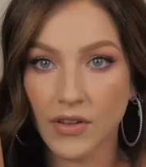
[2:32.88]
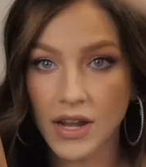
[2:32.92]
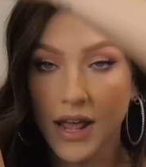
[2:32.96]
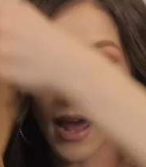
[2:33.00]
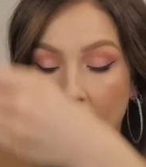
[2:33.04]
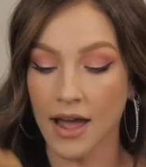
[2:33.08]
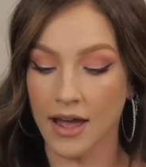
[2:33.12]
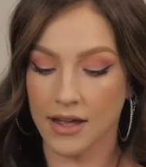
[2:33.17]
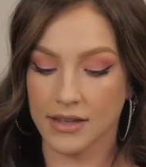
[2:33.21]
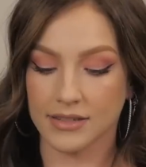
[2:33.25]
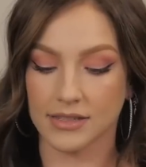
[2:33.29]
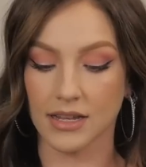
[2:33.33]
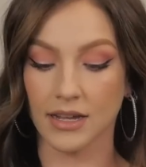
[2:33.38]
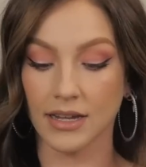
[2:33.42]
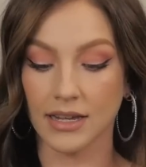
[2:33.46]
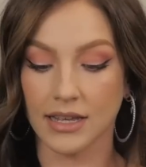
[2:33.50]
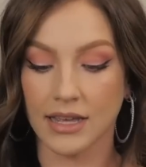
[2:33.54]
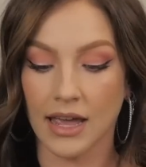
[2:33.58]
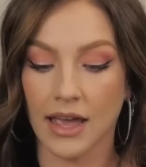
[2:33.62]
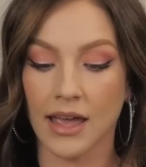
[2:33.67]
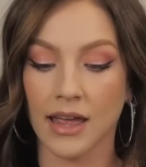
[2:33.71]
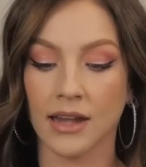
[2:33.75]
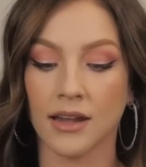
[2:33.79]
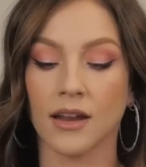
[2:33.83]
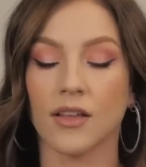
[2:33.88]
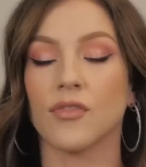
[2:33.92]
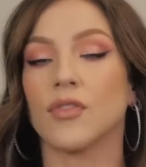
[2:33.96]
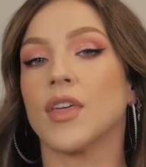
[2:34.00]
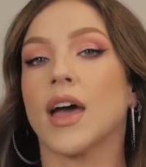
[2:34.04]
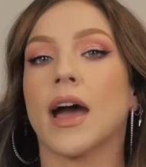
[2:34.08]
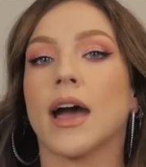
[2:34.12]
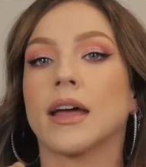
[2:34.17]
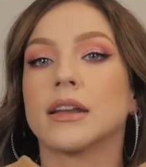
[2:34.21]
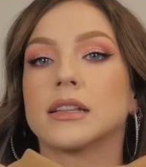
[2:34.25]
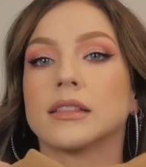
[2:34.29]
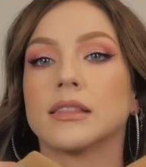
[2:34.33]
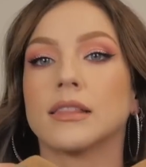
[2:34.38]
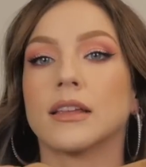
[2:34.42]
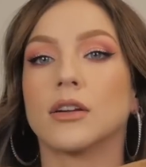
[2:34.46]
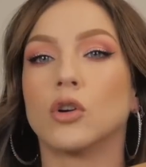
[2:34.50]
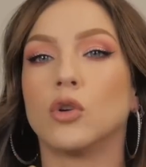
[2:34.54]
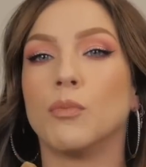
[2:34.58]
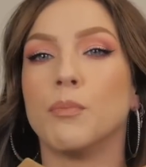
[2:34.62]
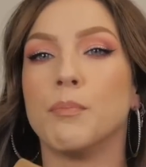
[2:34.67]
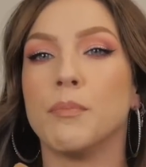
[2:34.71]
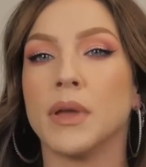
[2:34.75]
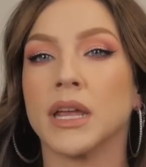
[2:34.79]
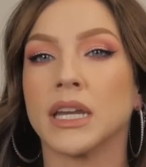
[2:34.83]
and it has, again, that
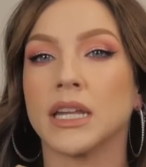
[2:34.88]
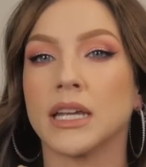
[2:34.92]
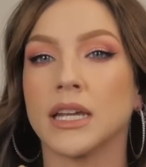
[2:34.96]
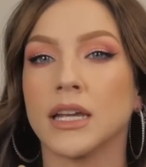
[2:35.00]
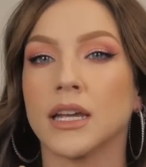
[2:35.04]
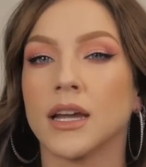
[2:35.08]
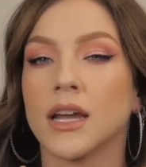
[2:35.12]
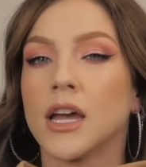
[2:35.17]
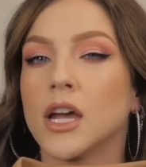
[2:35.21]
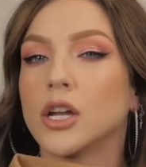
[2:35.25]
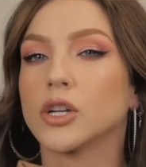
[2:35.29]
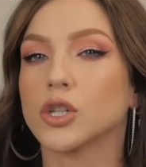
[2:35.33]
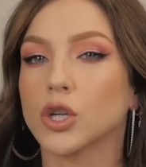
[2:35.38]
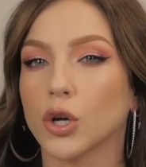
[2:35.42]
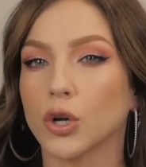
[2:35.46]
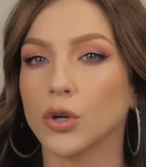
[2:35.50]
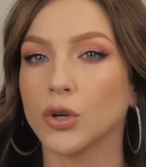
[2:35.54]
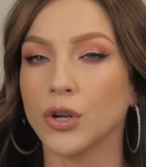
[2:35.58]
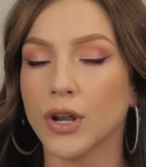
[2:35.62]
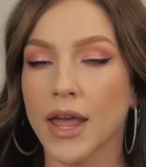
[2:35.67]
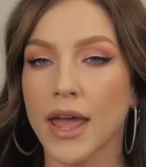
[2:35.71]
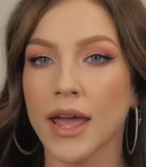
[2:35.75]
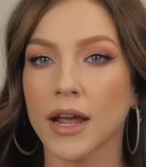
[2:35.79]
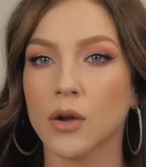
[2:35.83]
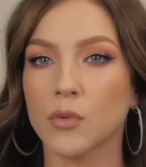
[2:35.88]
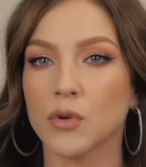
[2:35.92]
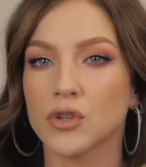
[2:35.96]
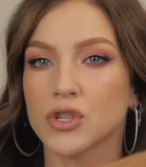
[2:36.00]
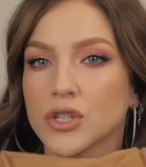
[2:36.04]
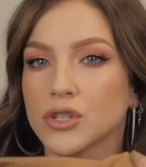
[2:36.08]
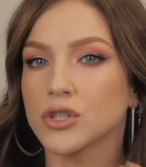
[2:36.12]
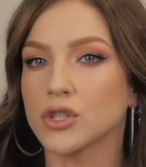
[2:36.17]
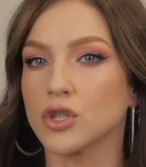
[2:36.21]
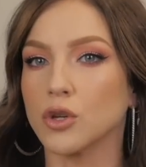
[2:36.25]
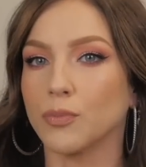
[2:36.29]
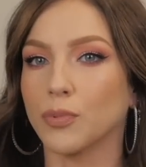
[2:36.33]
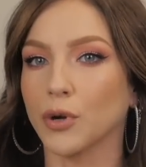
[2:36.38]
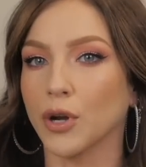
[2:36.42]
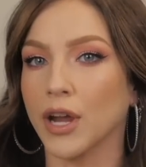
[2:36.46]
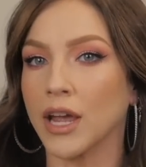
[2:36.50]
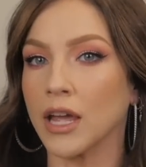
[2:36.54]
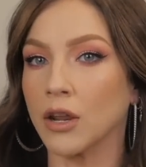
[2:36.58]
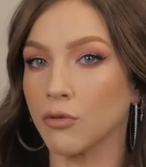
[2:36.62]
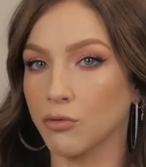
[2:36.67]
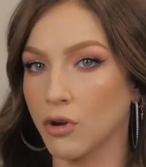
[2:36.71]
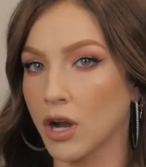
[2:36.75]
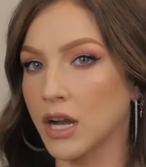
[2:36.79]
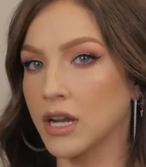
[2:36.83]
little mini turtleneck, which is super
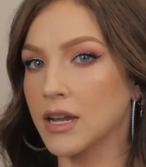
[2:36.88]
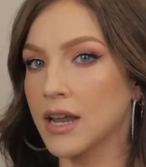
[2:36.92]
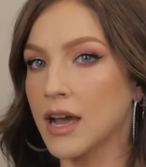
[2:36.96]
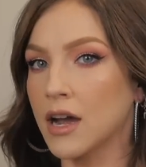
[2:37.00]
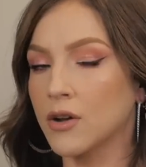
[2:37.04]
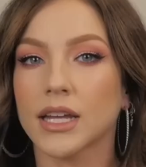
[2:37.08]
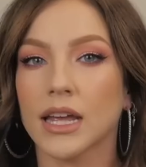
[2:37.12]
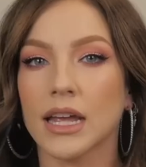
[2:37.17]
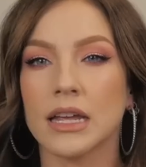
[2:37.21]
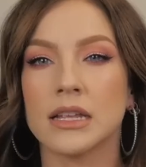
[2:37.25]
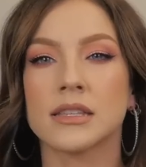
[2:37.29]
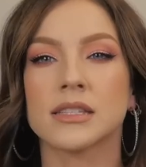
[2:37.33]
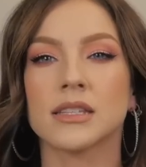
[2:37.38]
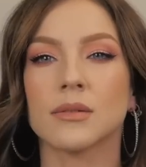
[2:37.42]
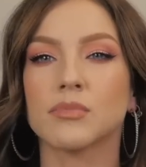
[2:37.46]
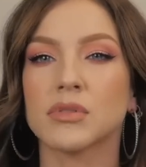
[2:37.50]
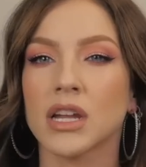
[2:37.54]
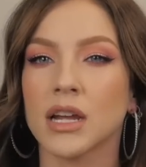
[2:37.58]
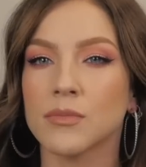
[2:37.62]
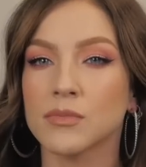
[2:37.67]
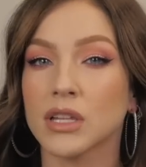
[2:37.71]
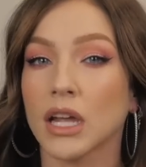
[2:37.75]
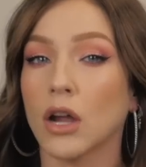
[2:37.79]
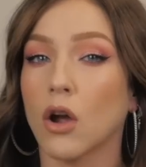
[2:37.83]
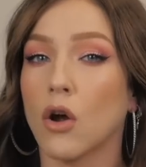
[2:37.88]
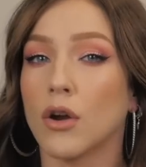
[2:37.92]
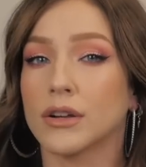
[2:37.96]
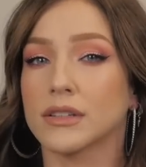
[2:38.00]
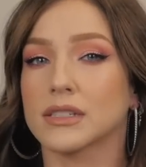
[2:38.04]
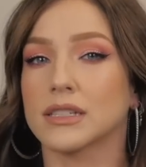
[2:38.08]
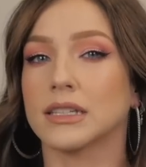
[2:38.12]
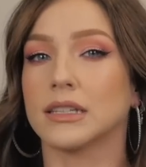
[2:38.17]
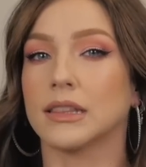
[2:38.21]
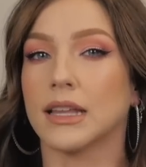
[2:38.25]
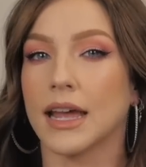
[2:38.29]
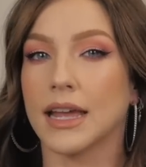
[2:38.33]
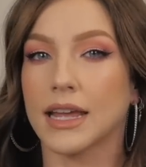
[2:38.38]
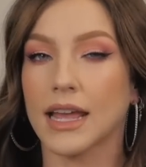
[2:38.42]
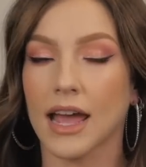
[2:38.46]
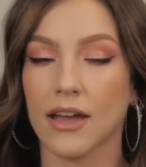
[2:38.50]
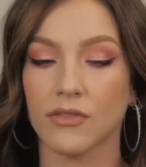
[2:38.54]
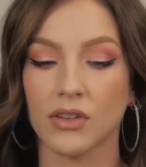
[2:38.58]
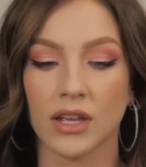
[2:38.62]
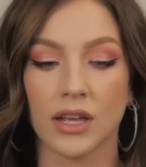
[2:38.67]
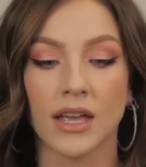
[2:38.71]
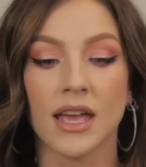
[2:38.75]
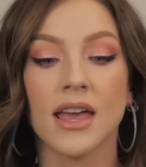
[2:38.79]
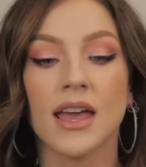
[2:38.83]
in right now. And sometimes I honestly like
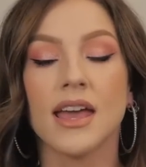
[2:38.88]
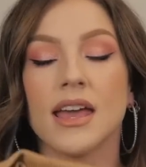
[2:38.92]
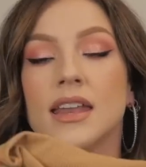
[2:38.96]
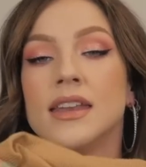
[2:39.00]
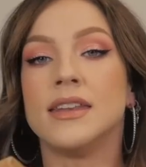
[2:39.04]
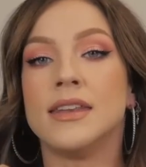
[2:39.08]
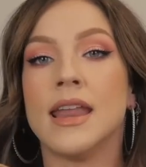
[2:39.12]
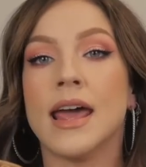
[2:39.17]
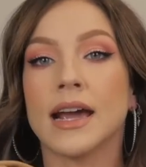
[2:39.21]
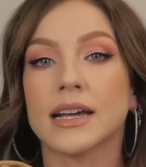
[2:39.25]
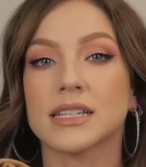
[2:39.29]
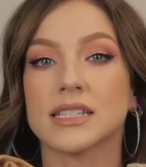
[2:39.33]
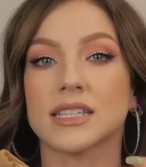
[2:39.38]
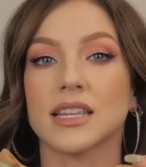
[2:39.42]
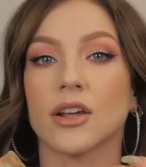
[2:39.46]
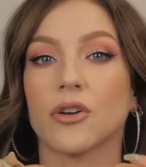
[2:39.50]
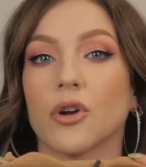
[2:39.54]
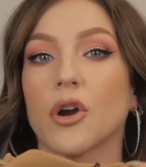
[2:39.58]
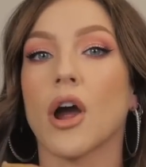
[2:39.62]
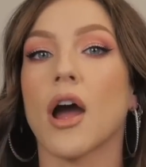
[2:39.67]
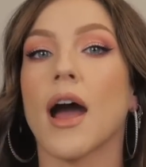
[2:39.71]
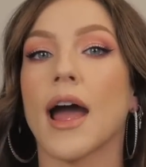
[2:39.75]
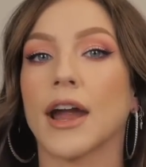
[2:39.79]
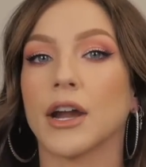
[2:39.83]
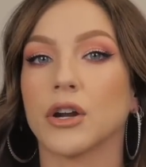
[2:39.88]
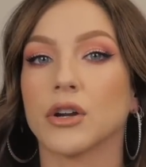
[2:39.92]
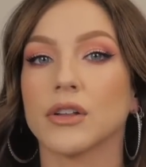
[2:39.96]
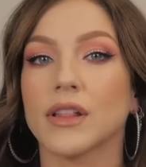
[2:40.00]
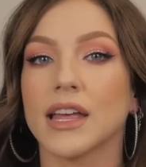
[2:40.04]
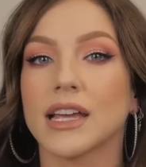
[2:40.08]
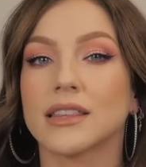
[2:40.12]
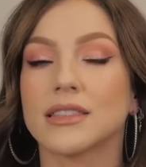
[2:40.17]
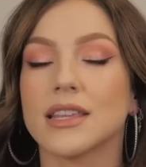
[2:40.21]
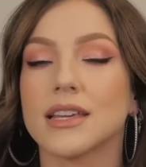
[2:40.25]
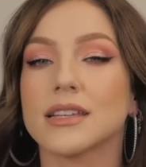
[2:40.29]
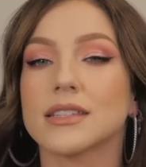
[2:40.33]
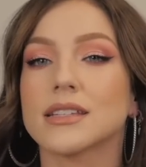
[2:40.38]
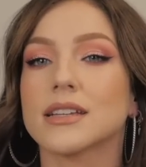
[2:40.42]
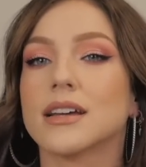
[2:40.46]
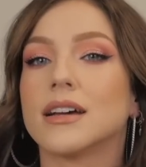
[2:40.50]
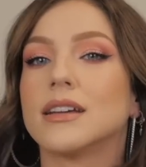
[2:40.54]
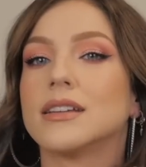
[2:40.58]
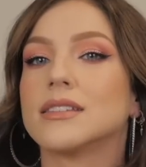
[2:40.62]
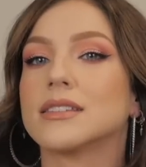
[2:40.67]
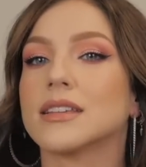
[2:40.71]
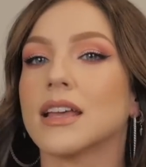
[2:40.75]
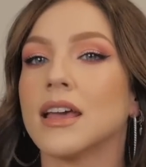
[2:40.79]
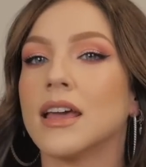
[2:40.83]
having necks that are higher like this,
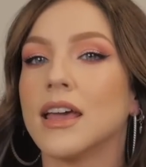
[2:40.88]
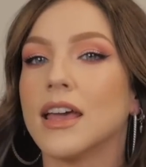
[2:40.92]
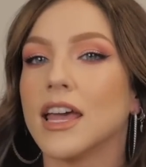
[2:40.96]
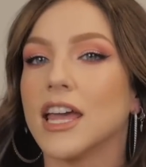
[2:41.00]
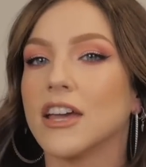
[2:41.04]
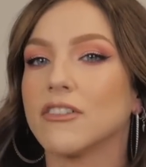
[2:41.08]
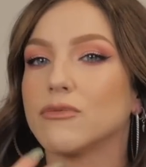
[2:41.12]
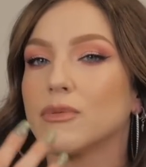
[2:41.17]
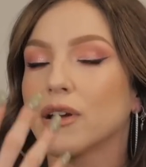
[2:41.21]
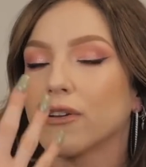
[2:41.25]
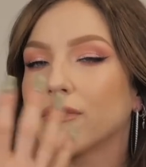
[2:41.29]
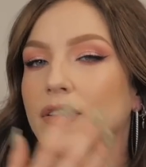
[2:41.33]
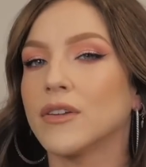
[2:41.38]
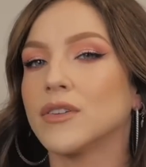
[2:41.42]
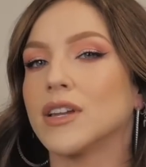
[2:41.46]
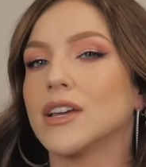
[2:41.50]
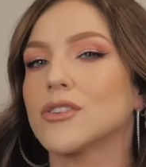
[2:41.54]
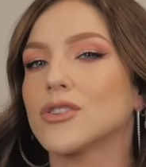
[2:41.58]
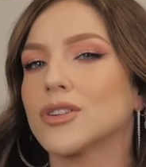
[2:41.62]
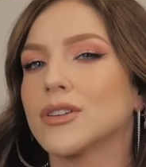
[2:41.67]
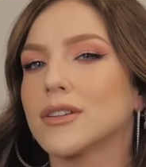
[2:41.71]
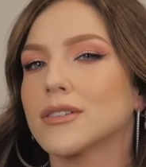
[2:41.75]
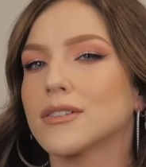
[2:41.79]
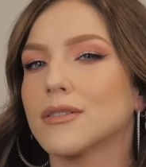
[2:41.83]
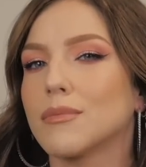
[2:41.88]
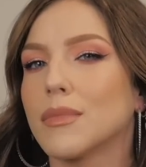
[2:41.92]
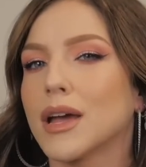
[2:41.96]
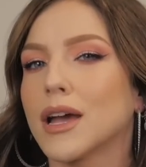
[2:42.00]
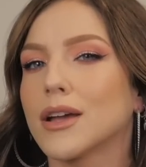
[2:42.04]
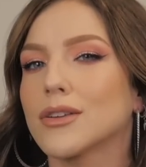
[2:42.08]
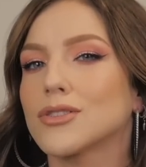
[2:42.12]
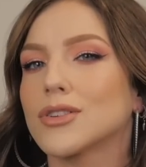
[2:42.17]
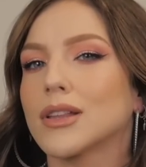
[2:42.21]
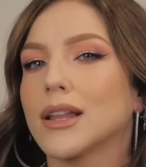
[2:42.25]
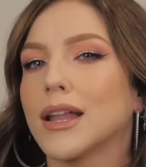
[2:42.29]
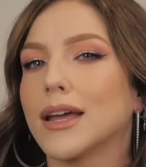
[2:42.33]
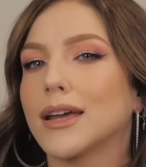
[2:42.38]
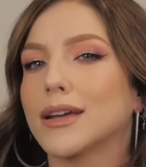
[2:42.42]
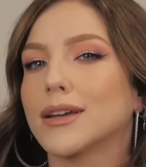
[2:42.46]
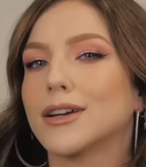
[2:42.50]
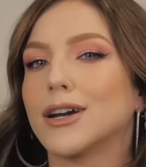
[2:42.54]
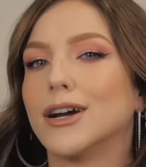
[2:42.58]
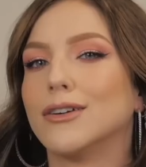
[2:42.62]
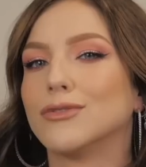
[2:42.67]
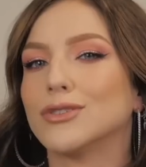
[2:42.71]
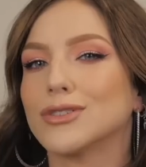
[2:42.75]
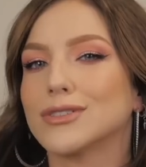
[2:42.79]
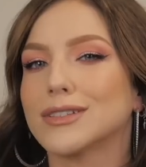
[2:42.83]
because if my foundation doesn't match, it, like,
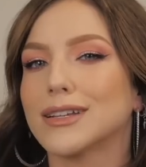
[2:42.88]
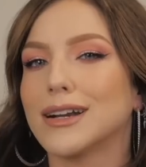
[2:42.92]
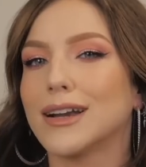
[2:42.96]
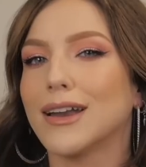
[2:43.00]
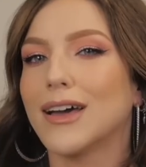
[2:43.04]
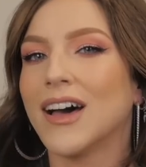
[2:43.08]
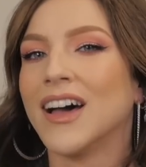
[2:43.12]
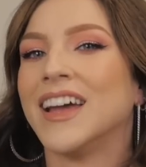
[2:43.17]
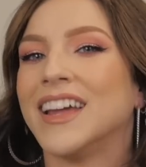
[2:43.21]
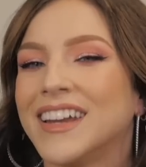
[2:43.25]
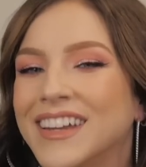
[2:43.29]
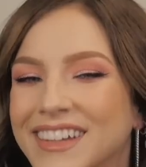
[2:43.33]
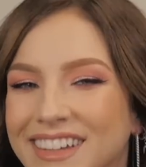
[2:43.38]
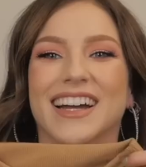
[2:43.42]
covers it a lot.